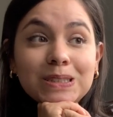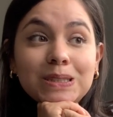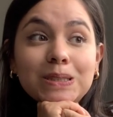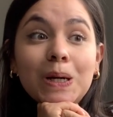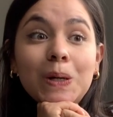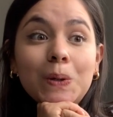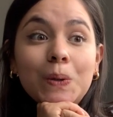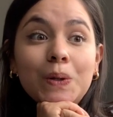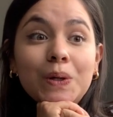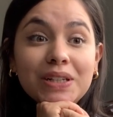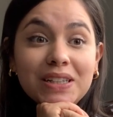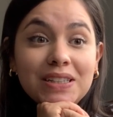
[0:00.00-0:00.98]

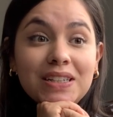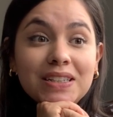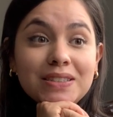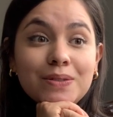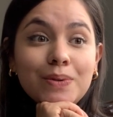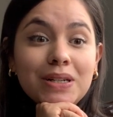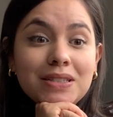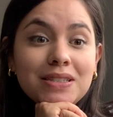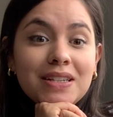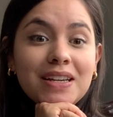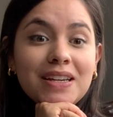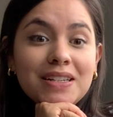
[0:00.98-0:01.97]
So next
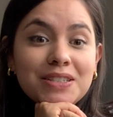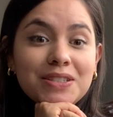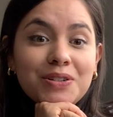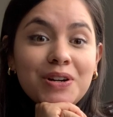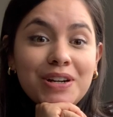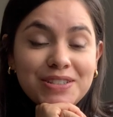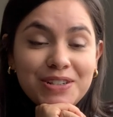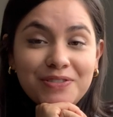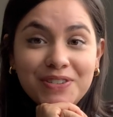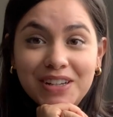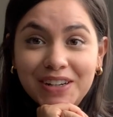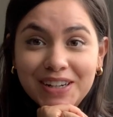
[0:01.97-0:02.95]
Wednesday, just cross your
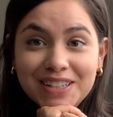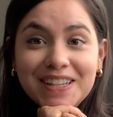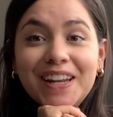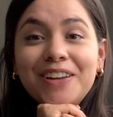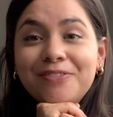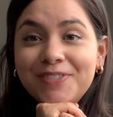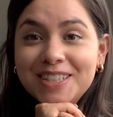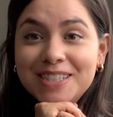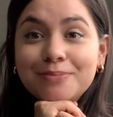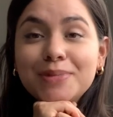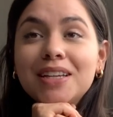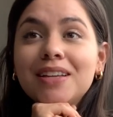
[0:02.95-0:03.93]
fingers that it fits
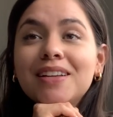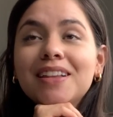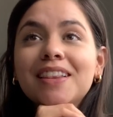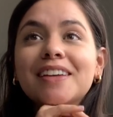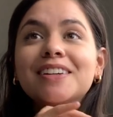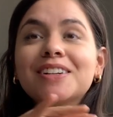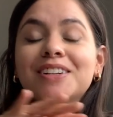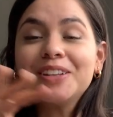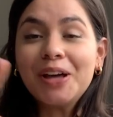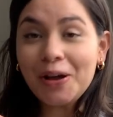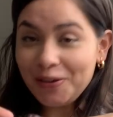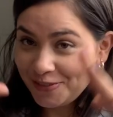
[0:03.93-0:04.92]
me like a
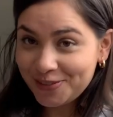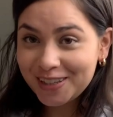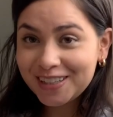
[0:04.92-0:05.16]
glove.